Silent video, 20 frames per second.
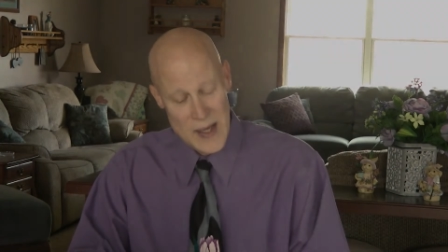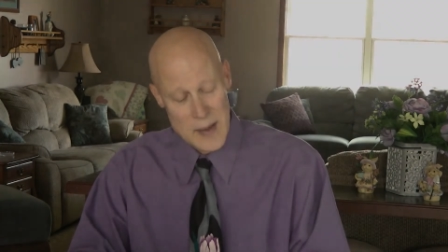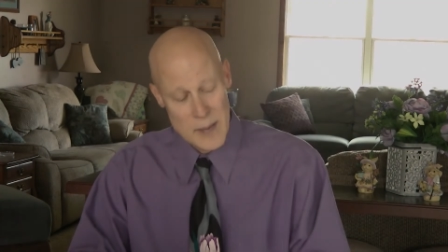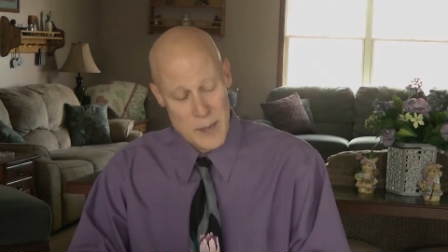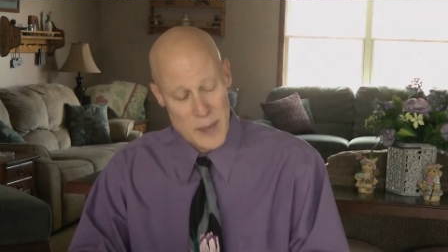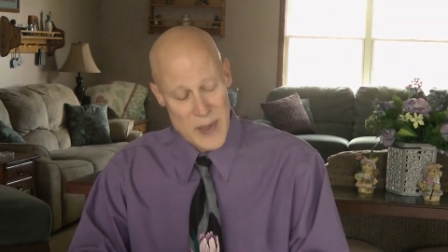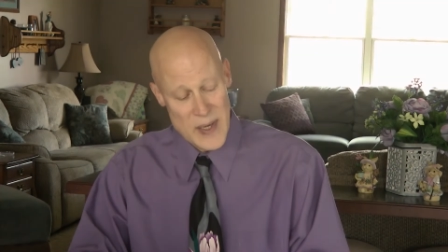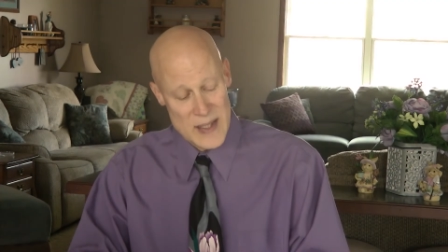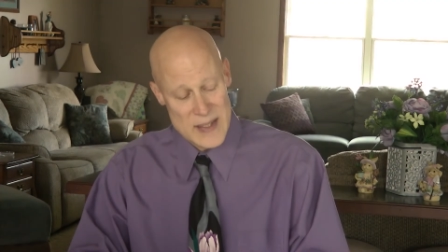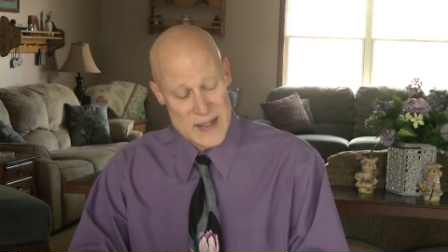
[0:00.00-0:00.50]

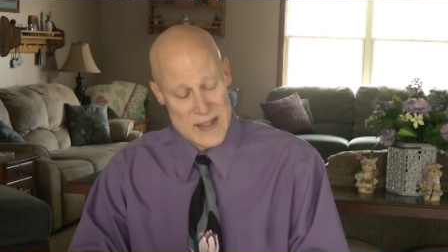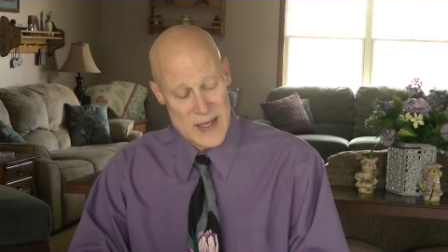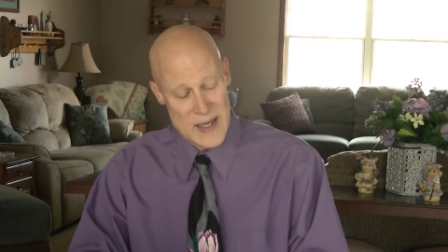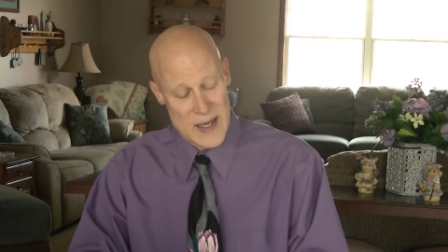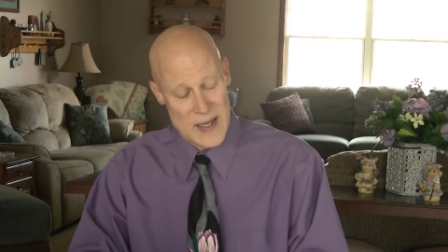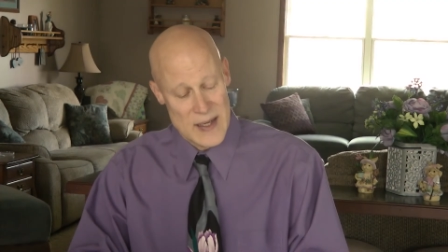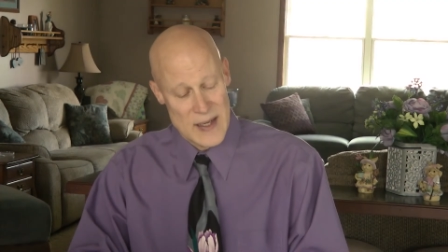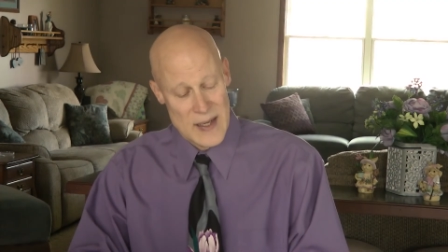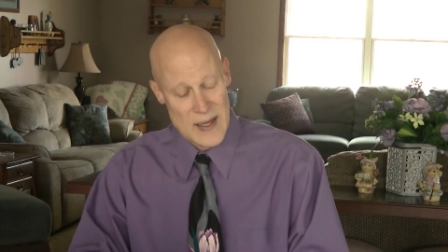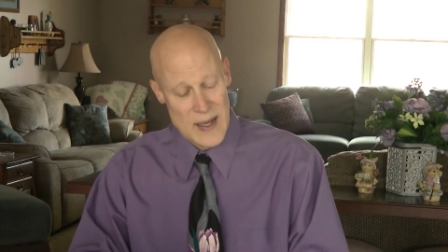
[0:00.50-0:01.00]
but
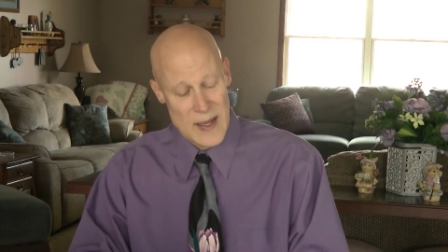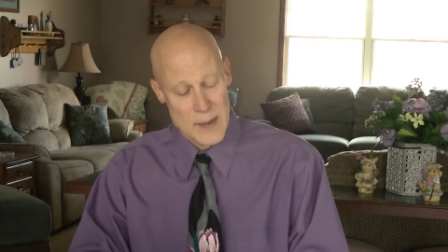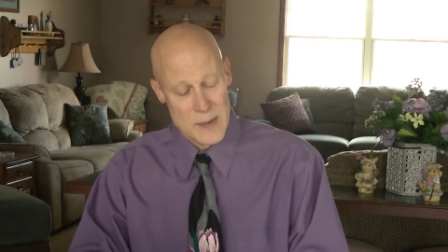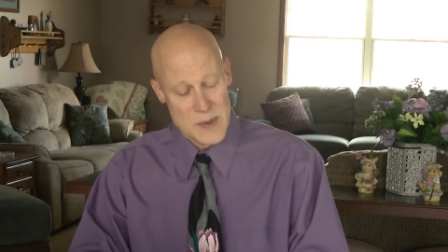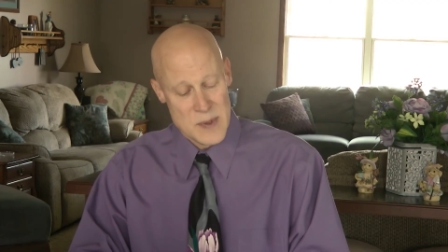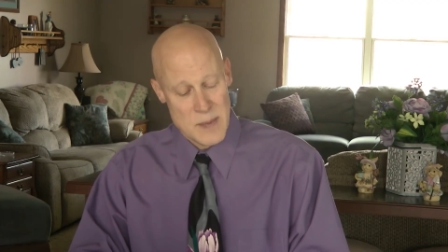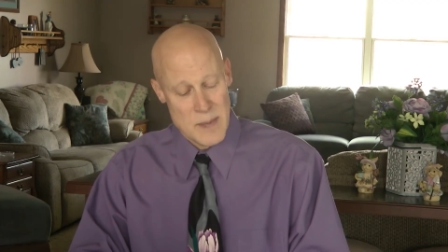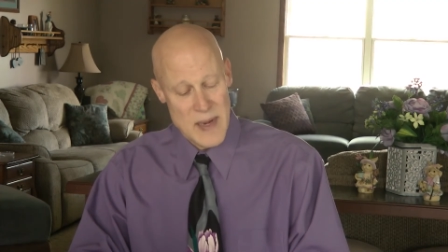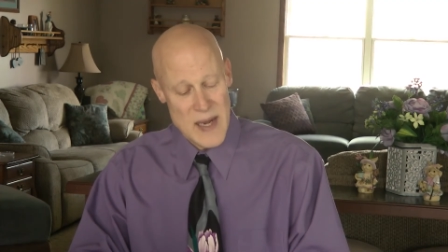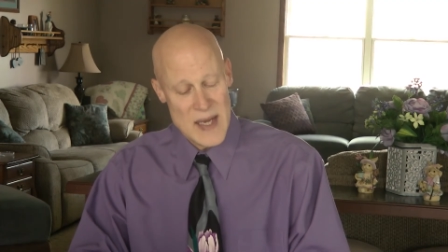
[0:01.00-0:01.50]
uh, it
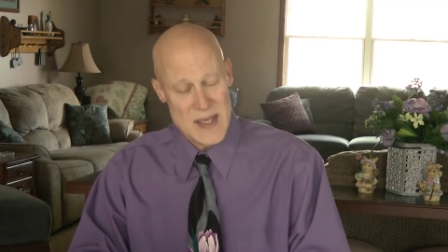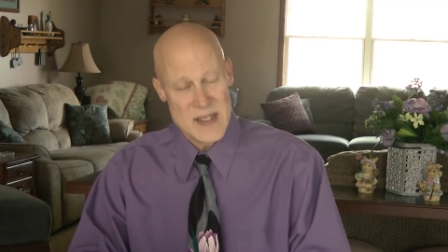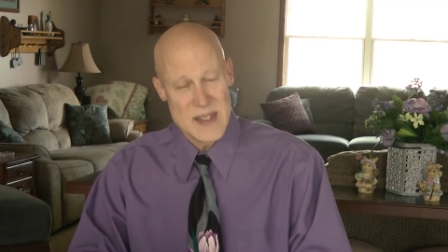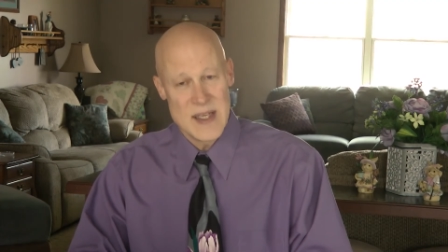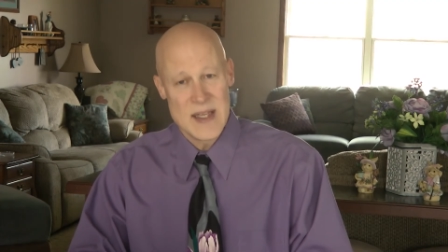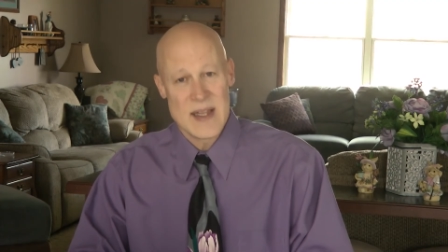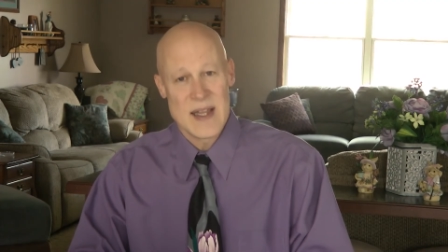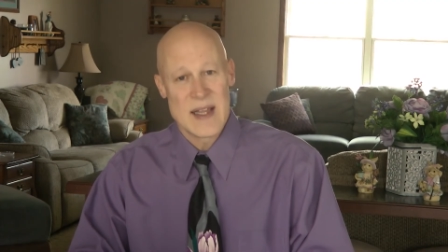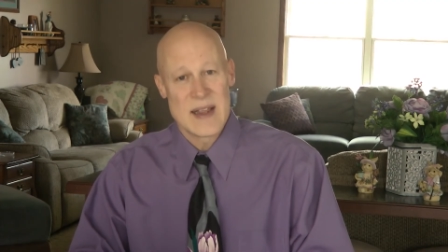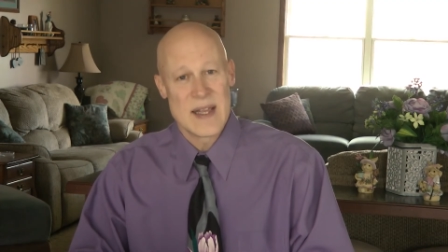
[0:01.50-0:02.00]
was
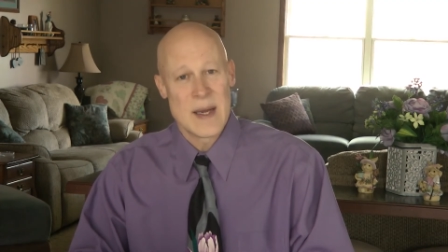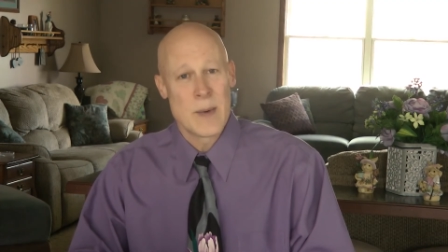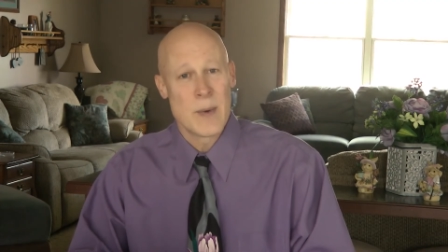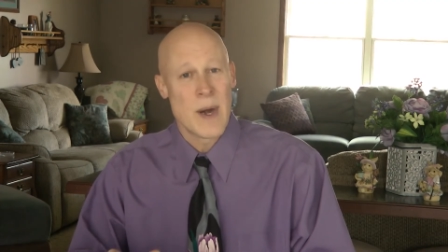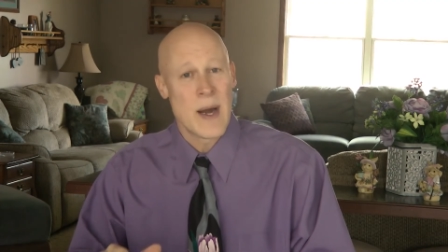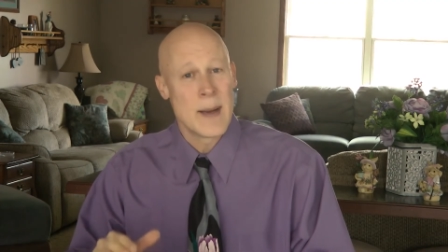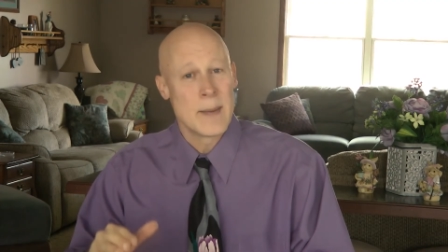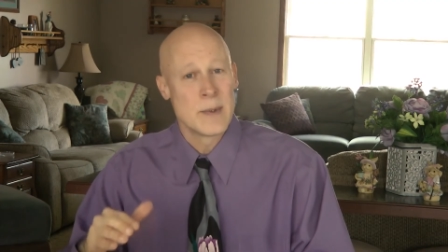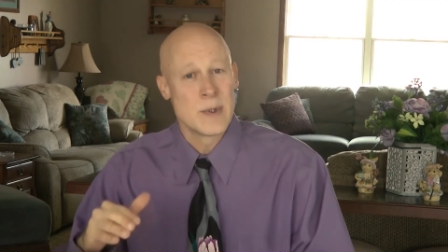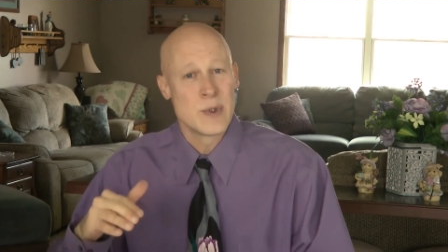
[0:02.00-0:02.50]
amazing that they were
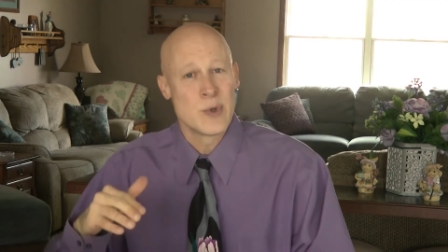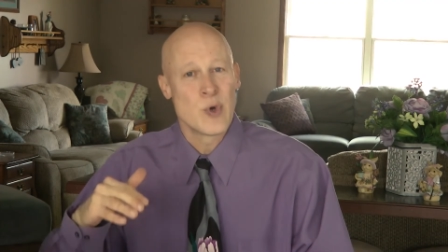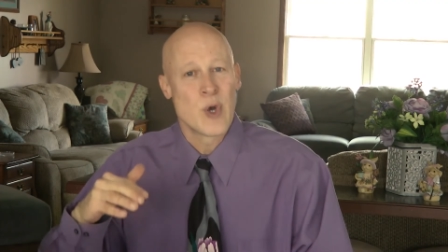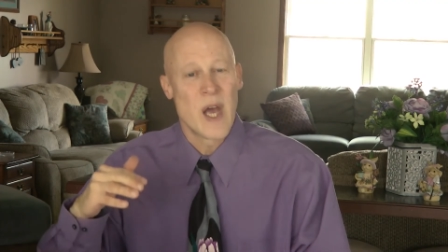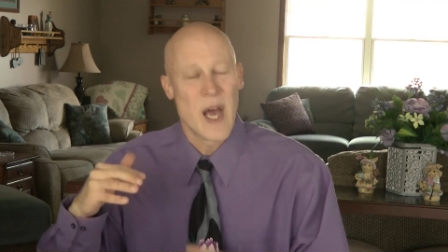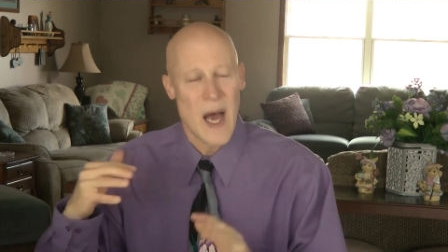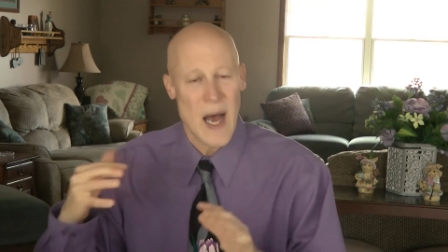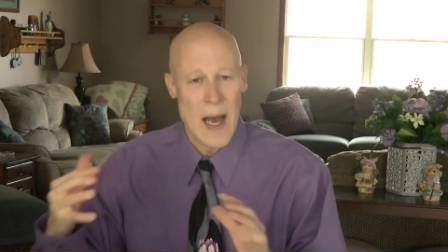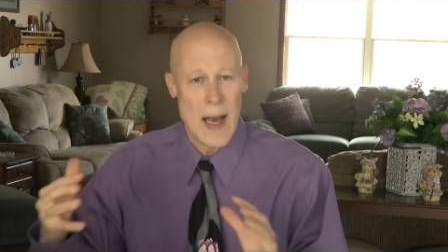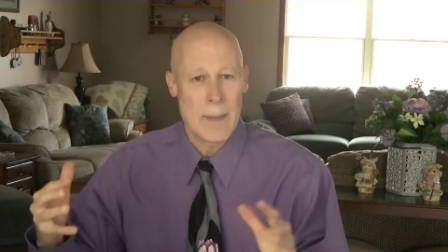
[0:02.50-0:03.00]
able to
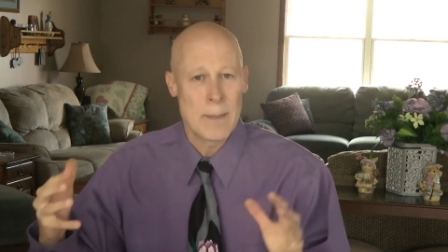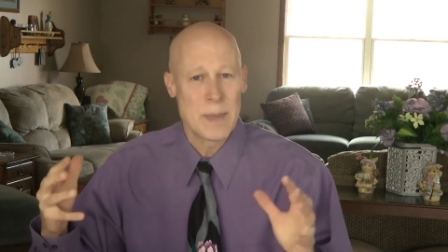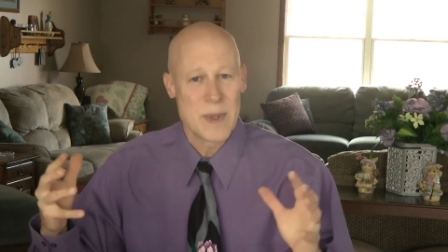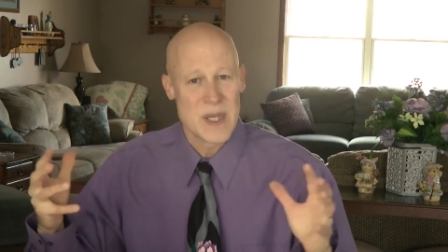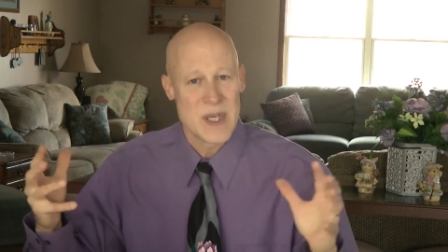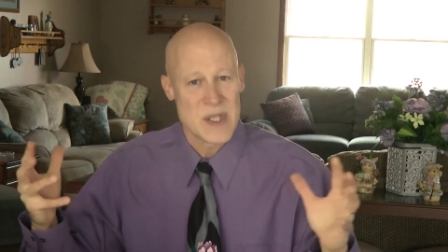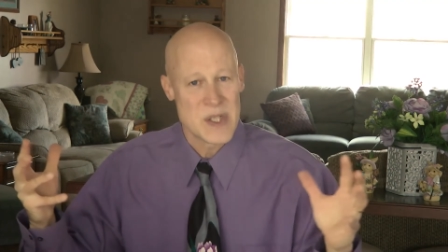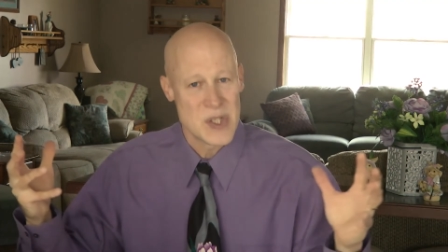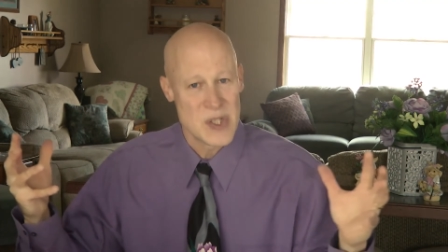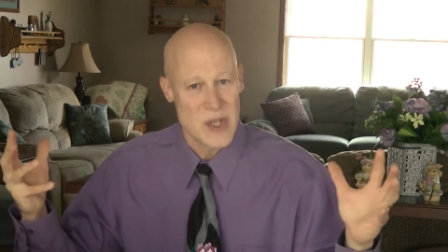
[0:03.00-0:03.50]

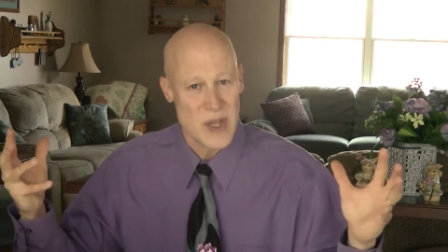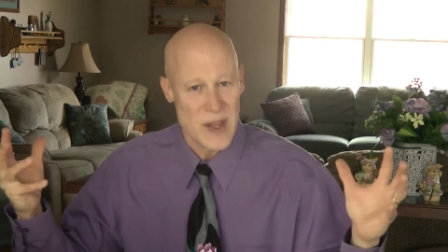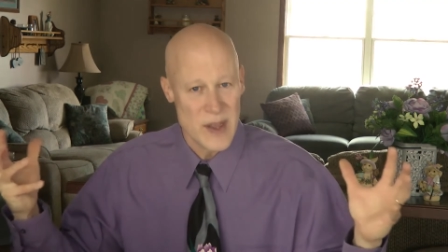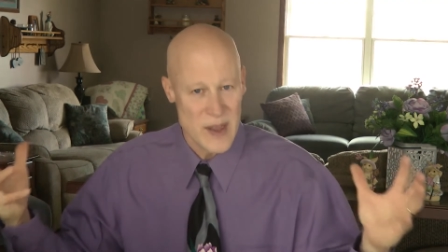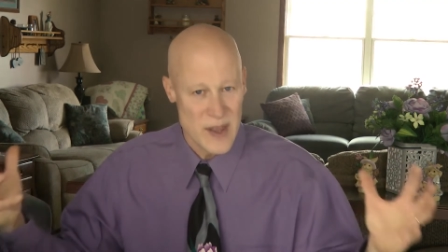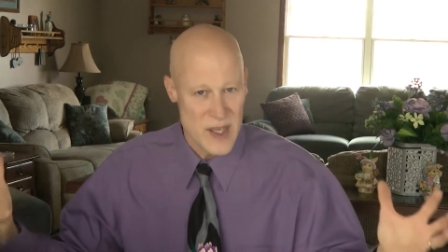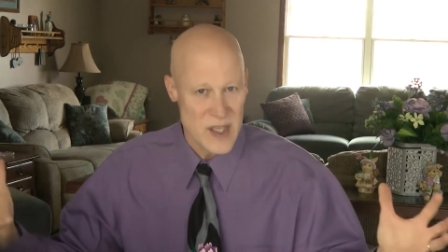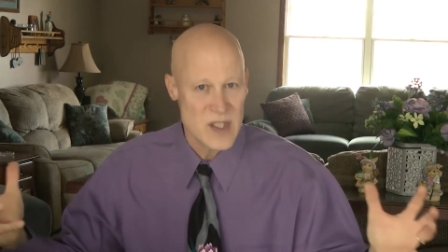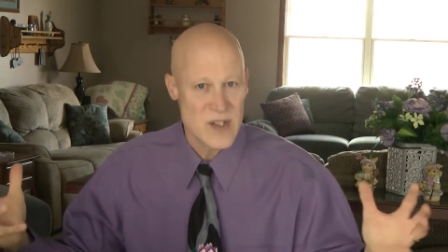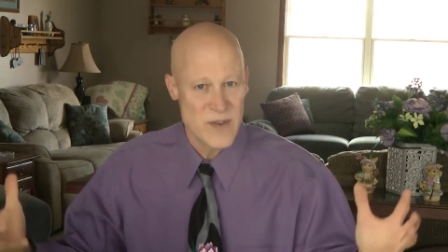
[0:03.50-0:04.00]
accomplish
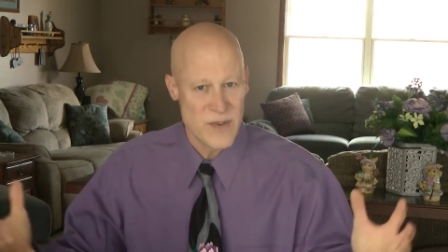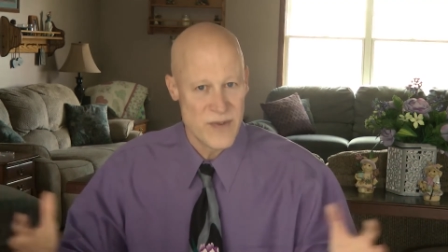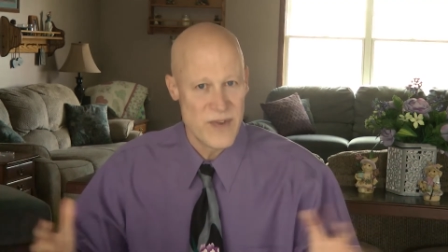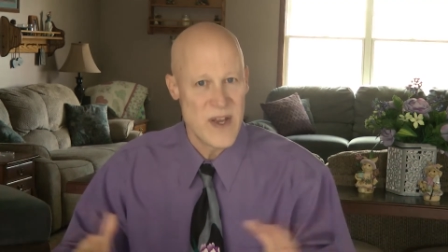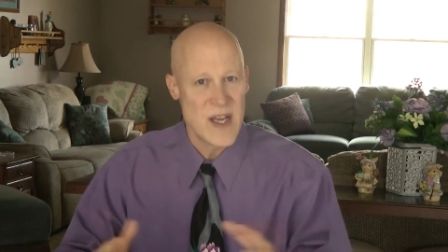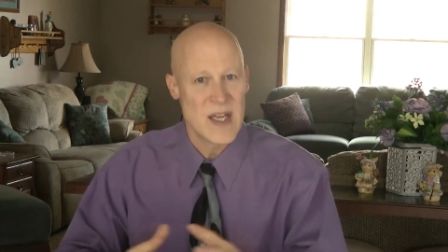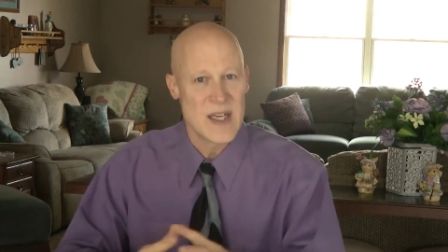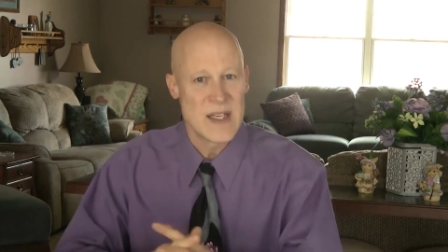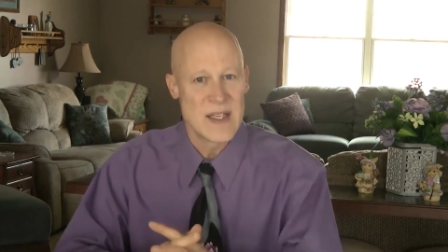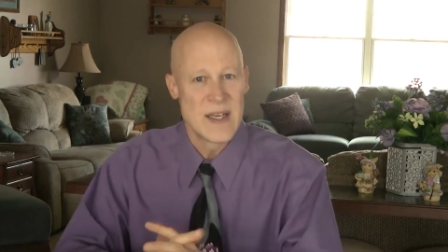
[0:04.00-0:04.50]
this
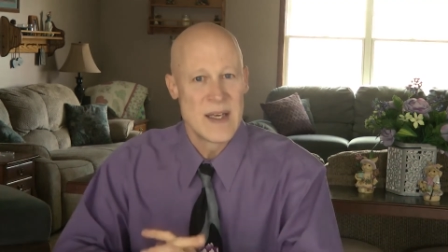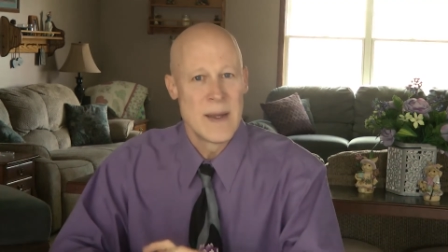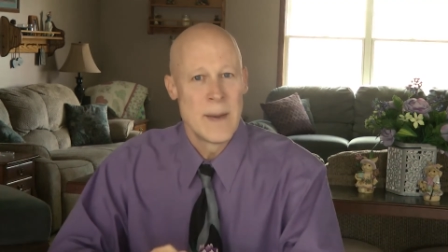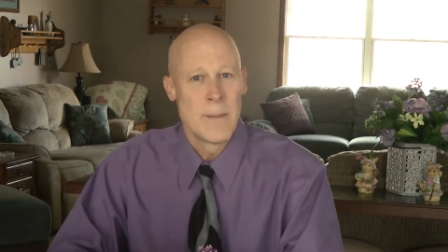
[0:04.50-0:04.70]
feat.